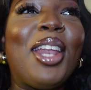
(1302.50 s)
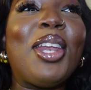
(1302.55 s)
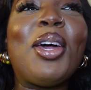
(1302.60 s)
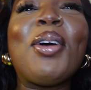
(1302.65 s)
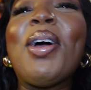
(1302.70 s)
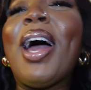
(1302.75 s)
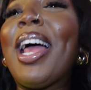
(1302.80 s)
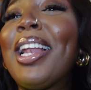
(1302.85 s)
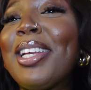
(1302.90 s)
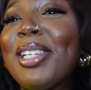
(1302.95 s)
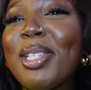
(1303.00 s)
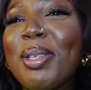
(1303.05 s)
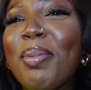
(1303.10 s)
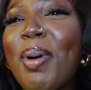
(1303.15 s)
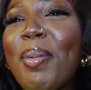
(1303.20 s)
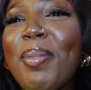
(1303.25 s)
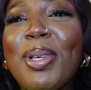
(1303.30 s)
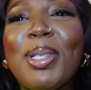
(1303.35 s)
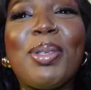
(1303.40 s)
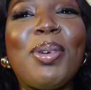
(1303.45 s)
I know Ellie's
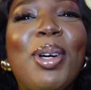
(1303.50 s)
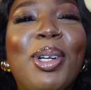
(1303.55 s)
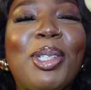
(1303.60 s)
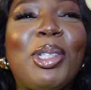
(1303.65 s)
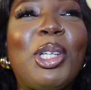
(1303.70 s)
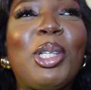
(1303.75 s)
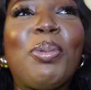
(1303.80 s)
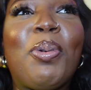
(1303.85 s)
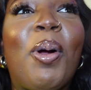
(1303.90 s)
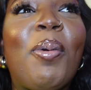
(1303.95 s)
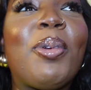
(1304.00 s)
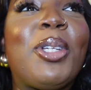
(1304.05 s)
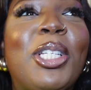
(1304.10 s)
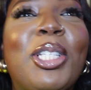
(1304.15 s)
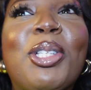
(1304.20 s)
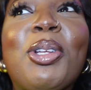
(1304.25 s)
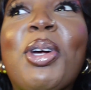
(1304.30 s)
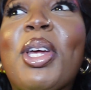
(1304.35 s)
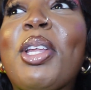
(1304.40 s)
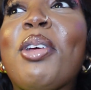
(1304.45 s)
mum as well.
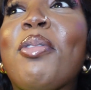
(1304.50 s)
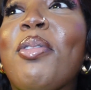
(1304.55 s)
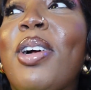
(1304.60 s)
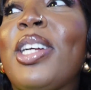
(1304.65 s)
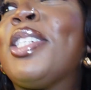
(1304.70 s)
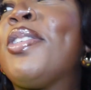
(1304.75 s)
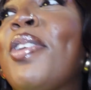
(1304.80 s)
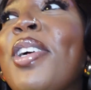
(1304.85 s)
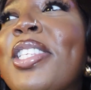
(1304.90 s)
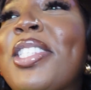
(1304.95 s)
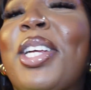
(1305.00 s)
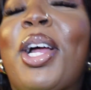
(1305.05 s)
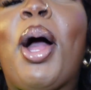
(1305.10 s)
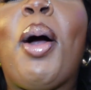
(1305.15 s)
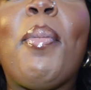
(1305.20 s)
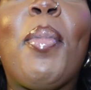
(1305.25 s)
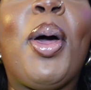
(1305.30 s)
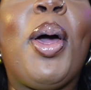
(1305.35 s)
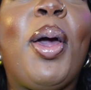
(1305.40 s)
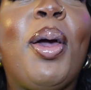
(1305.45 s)
She's not in a rush for us to
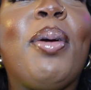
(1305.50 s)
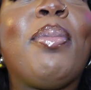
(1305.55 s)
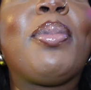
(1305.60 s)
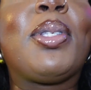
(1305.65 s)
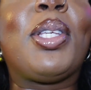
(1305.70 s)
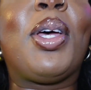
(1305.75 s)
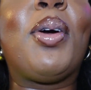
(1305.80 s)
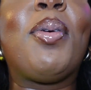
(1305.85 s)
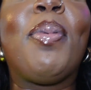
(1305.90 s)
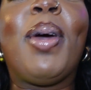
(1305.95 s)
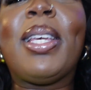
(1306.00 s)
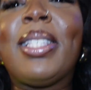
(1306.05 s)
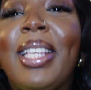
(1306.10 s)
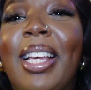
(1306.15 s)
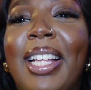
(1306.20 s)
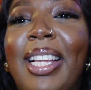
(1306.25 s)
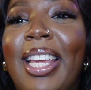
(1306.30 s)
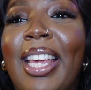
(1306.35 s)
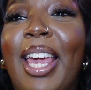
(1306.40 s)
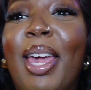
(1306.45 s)
come home. So
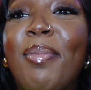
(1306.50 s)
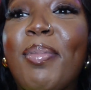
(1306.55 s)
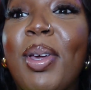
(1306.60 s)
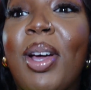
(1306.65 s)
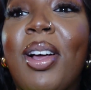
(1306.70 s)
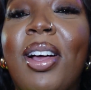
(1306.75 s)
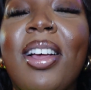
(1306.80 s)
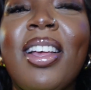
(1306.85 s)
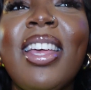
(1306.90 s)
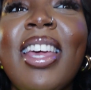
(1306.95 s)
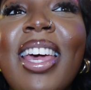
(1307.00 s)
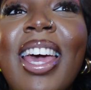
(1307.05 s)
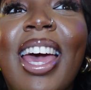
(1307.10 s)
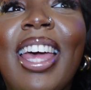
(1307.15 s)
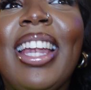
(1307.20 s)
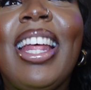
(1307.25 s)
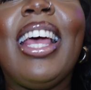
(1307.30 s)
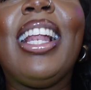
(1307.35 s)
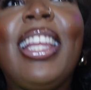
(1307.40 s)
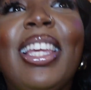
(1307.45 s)
basically, Kimya
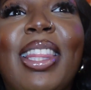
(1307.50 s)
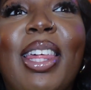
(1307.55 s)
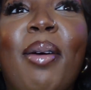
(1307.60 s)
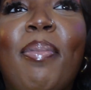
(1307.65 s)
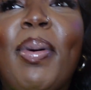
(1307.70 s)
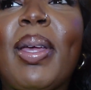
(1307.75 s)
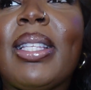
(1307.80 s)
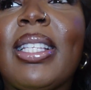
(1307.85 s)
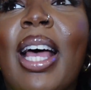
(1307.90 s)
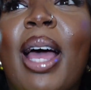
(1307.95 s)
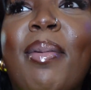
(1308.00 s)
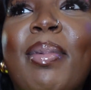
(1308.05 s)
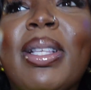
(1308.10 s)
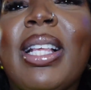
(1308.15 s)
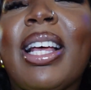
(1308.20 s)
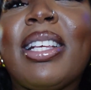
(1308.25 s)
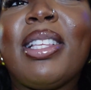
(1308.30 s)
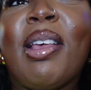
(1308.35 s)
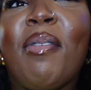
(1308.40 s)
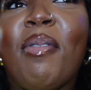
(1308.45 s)
and Ellie, their bedtime is
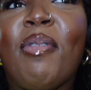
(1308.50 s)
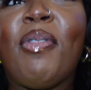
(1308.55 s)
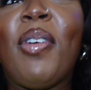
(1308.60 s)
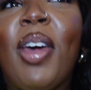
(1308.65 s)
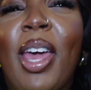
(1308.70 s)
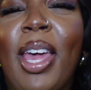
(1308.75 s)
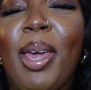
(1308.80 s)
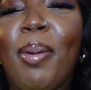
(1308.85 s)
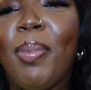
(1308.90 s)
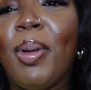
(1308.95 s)
at 7:30.